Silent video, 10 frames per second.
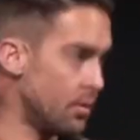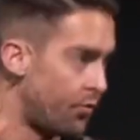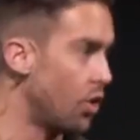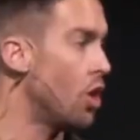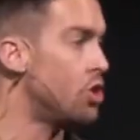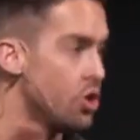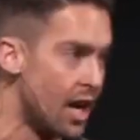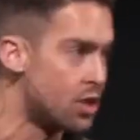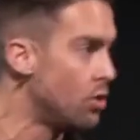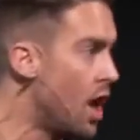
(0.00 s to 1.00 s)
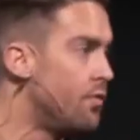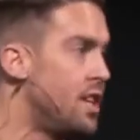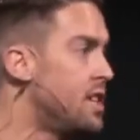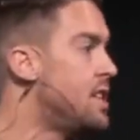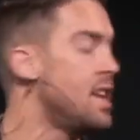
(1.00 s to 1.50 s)
for those of you guys who love
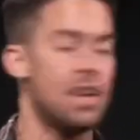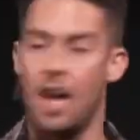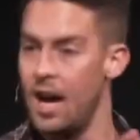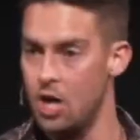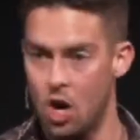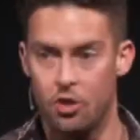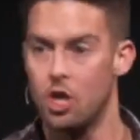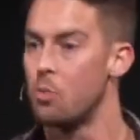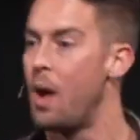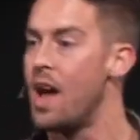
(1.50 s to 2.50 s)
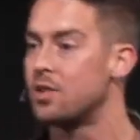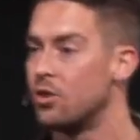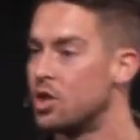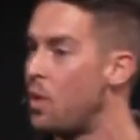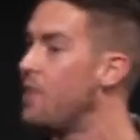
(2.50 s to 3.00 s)
Disney, I know that your pastor and
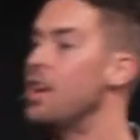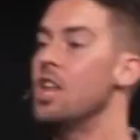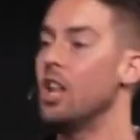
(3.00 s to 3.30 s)
his wife